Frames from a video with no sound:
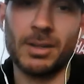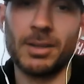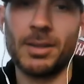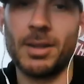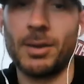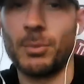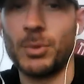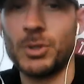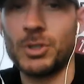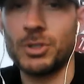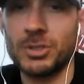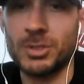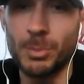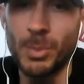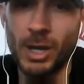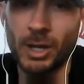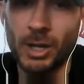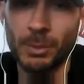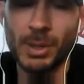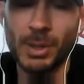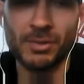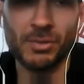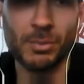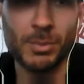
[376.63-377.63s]
And then we just
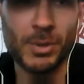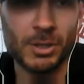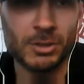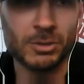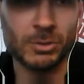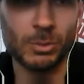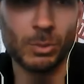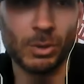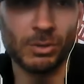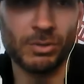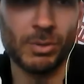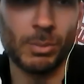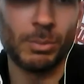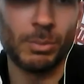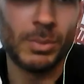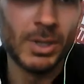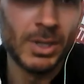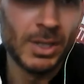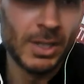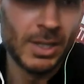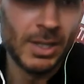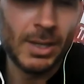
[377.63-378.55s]
amalgamated from there. So we're from